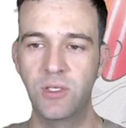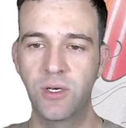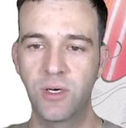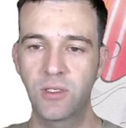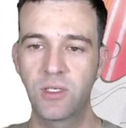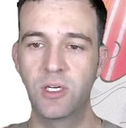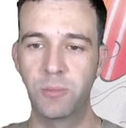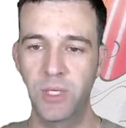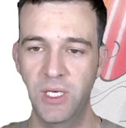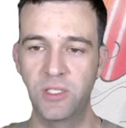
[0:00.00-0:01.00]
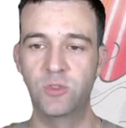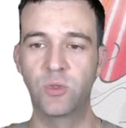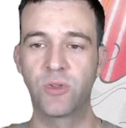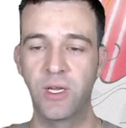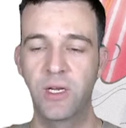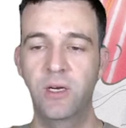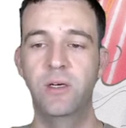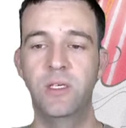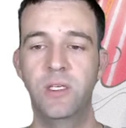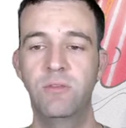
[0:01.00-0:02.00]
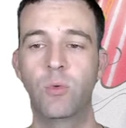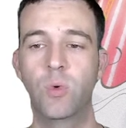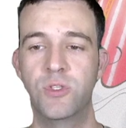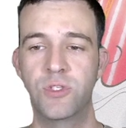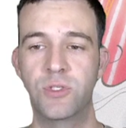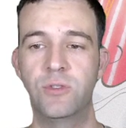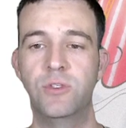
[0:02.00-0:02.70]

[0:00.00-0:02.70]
tucked in a page with a hairy evil wizard,